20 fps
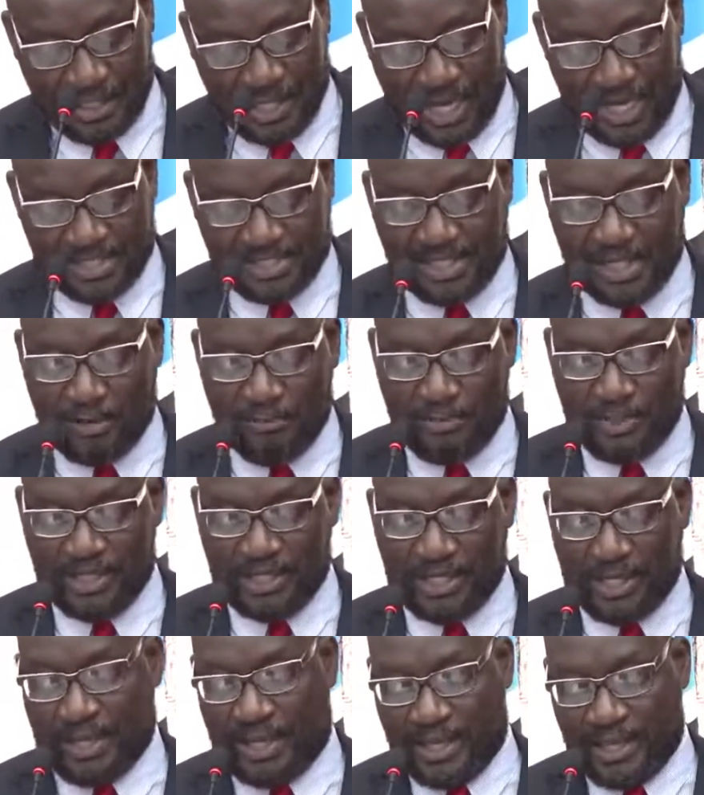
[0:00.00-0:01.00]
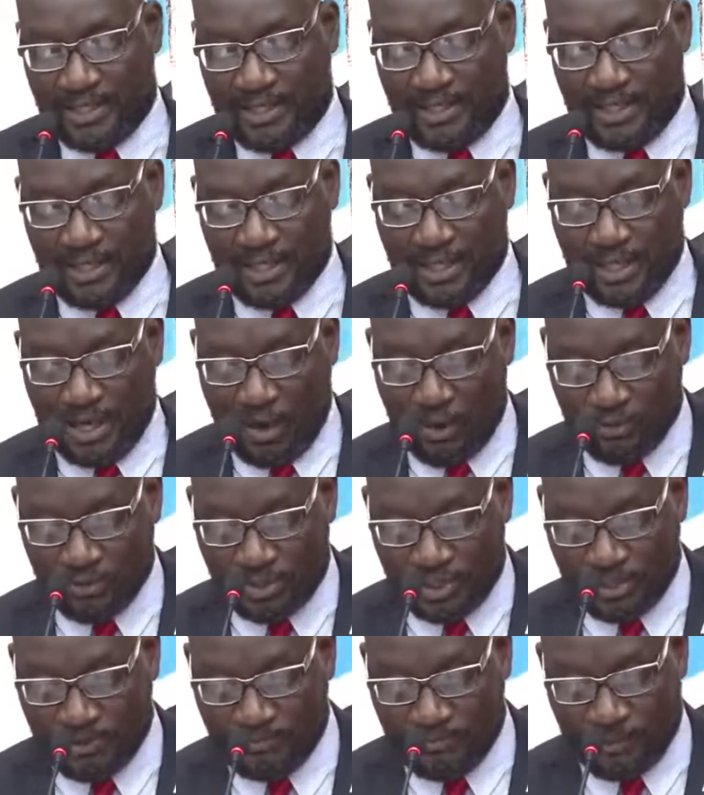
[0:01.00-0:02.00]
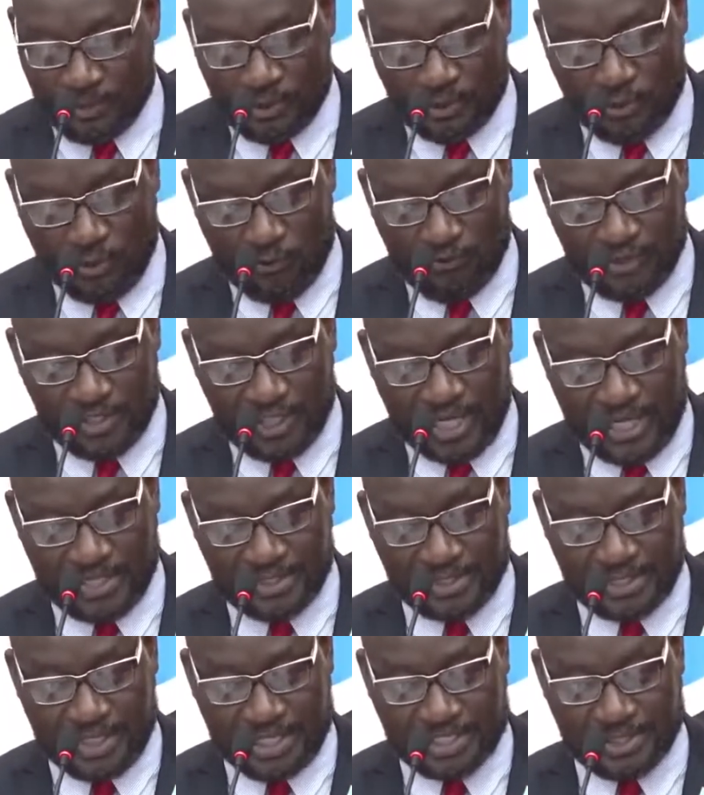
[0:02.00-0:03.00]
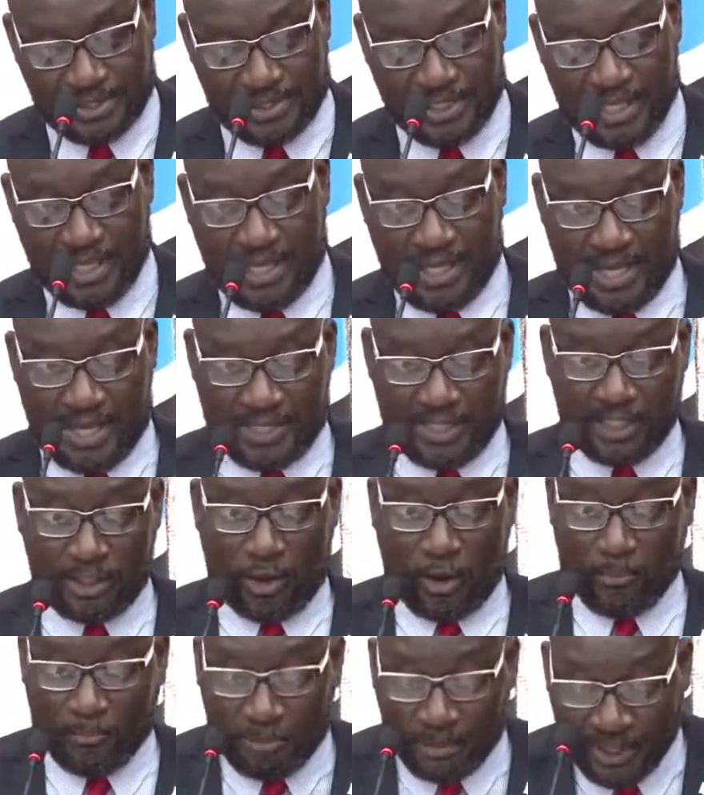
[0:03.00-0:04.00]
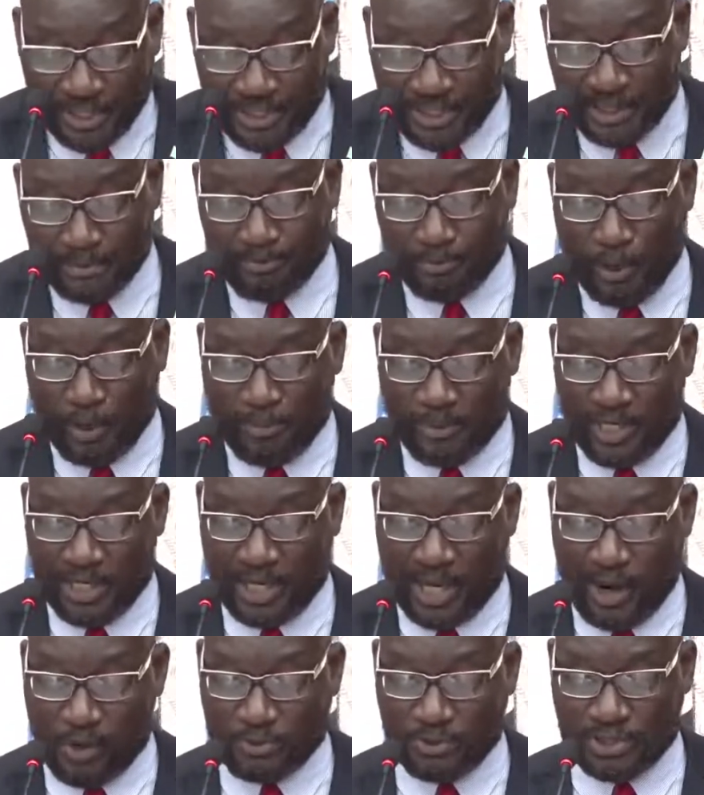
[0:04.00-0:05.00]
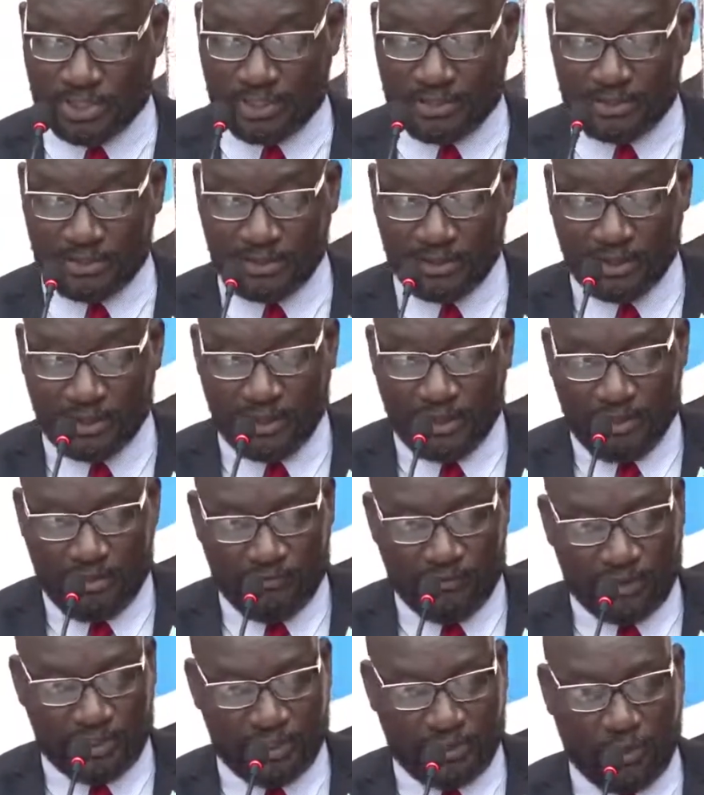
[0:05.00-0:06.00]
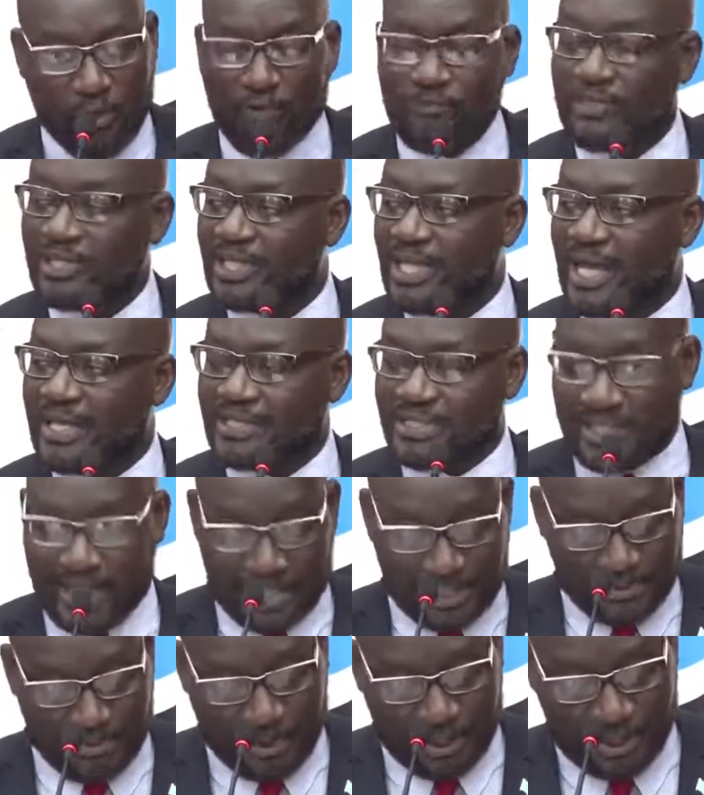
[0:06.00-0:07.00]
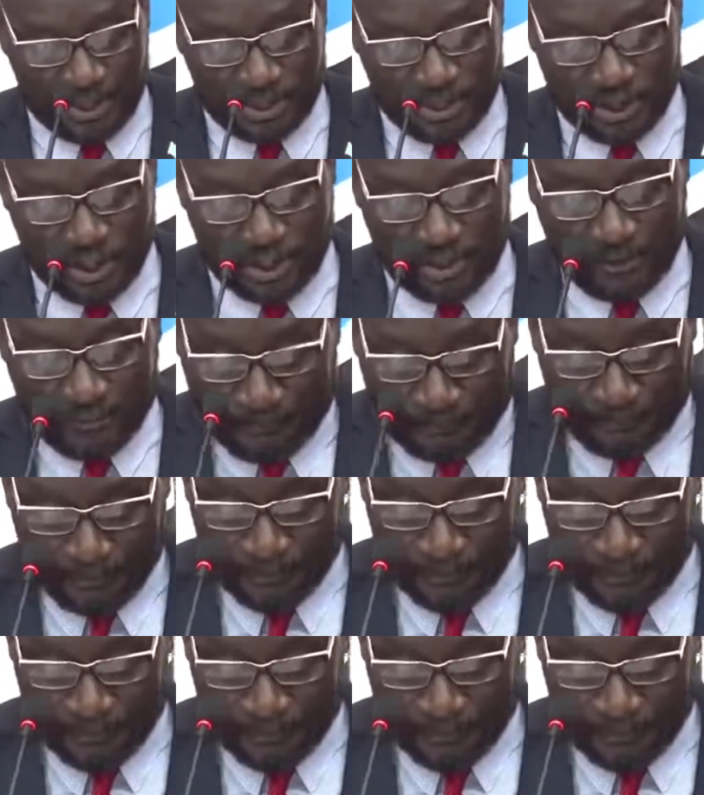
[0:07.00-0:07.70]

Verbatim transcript: Has there been any accounting for the COVID-19, any complete and proper accounting for the COVID-19 expenditure?